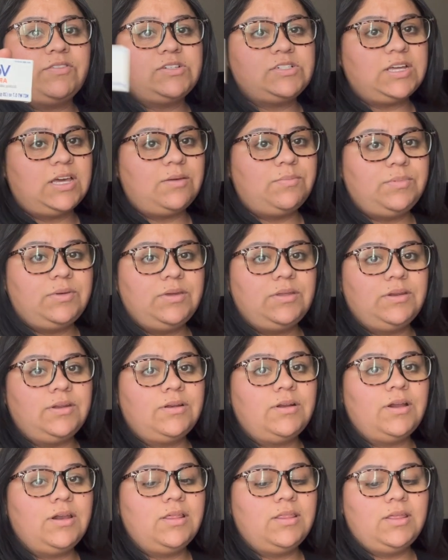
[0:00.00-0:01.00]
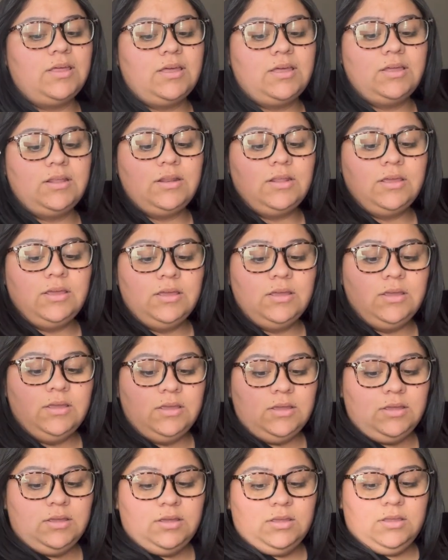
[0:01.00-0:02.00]
typing and all of
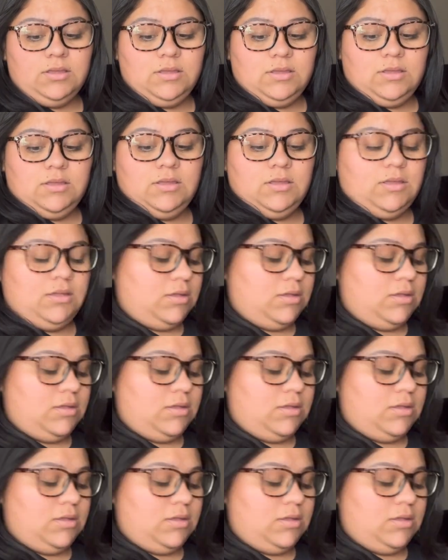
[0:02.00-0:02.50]
that.